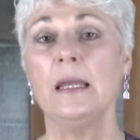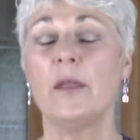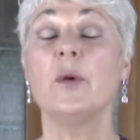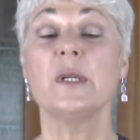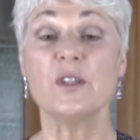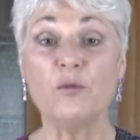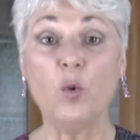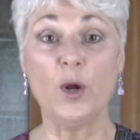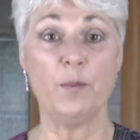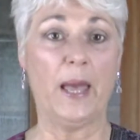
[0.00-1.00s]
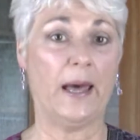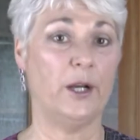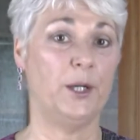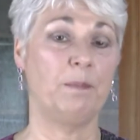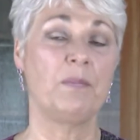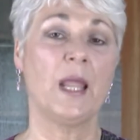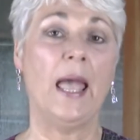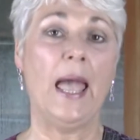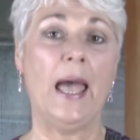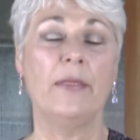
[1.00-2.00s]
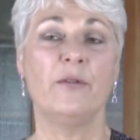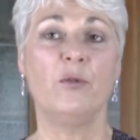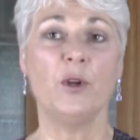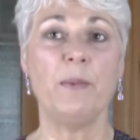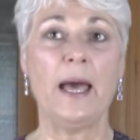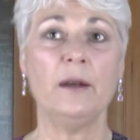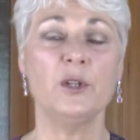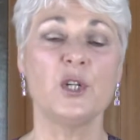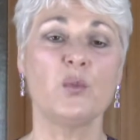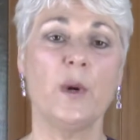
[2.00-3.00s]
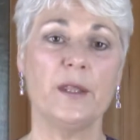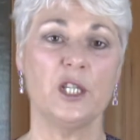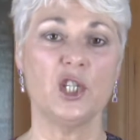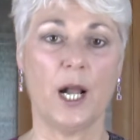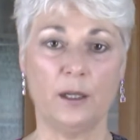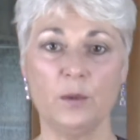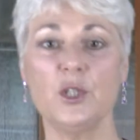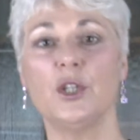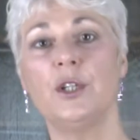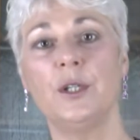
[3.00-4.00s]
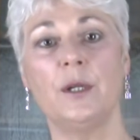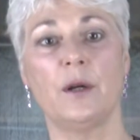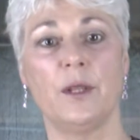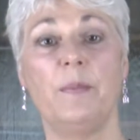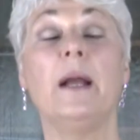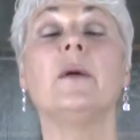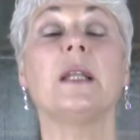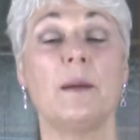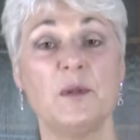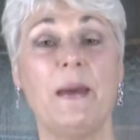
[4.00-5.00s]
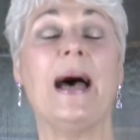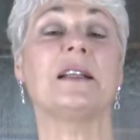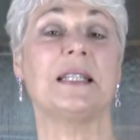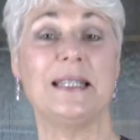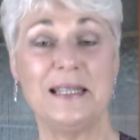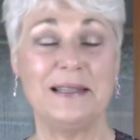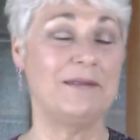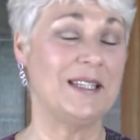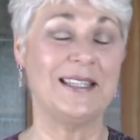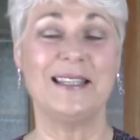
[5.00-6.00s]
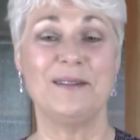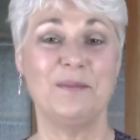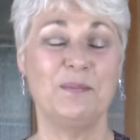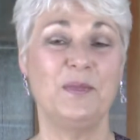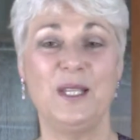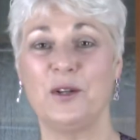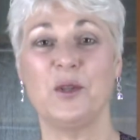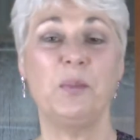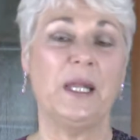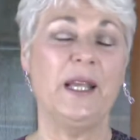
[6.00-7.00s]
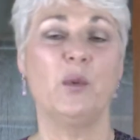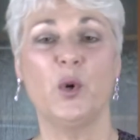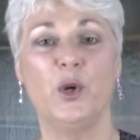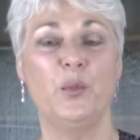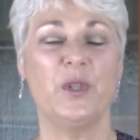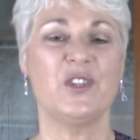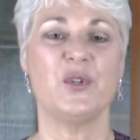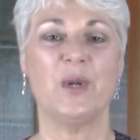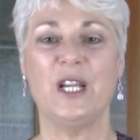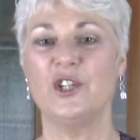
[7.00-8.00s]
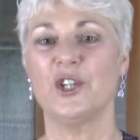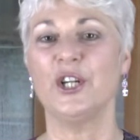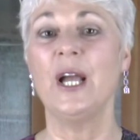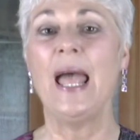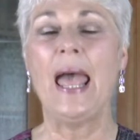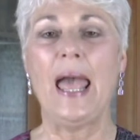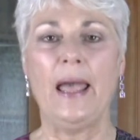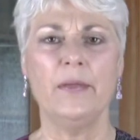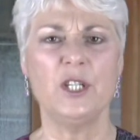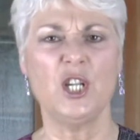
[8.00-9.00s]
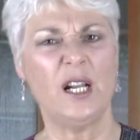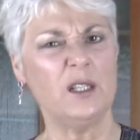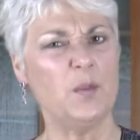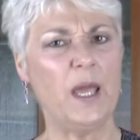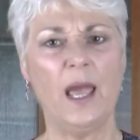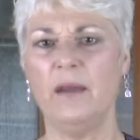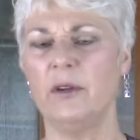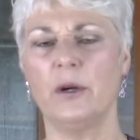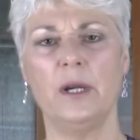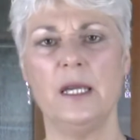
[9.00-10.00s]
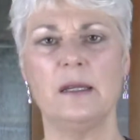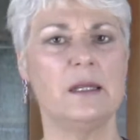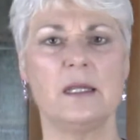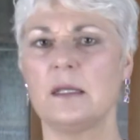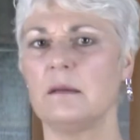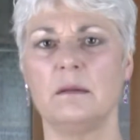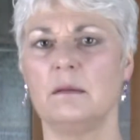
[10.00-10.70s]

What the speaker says: Now there is a fourth pattern, and the fourth pattern is where the the parent comes back to the playroom with a stranger, and the child's behavior is